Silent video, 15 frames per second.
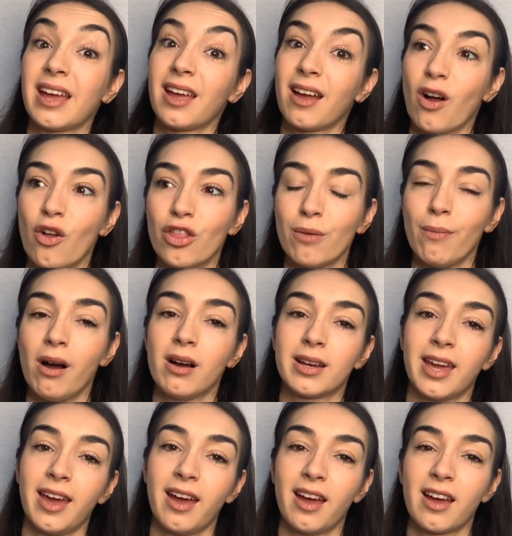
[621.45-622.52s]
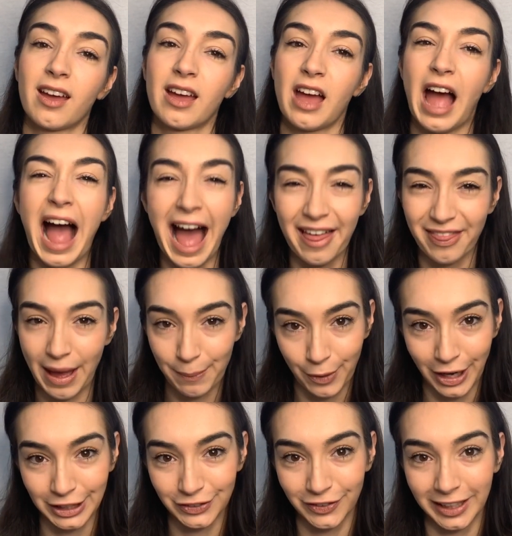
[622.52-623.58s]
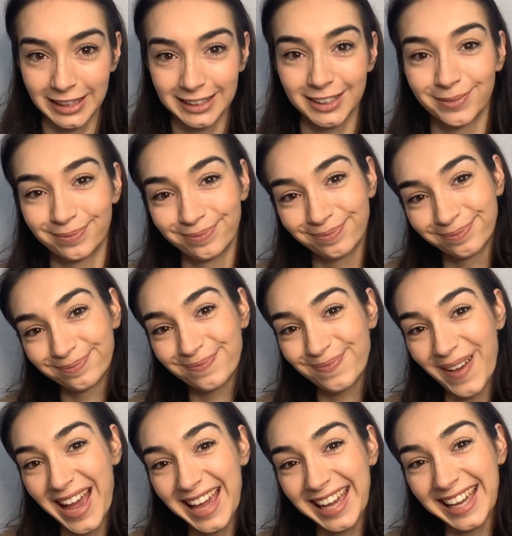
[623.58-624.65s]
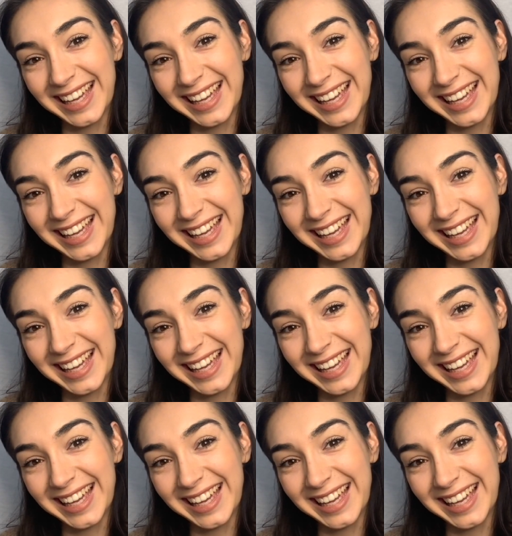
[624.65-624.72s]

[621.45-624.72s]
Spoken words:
on the market at that price range. Bye!